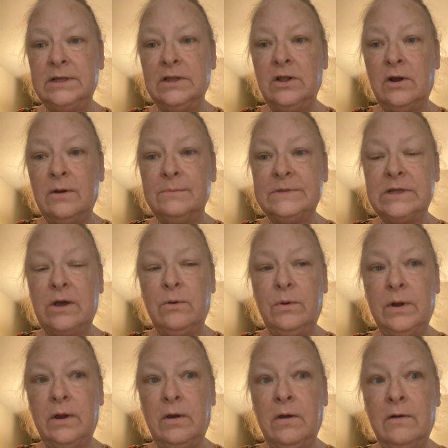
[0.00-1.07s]
alarms
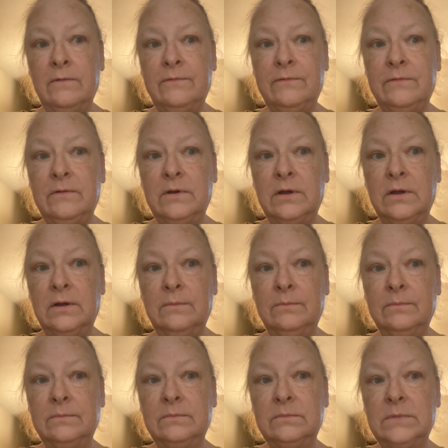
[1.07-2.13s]
going off, um,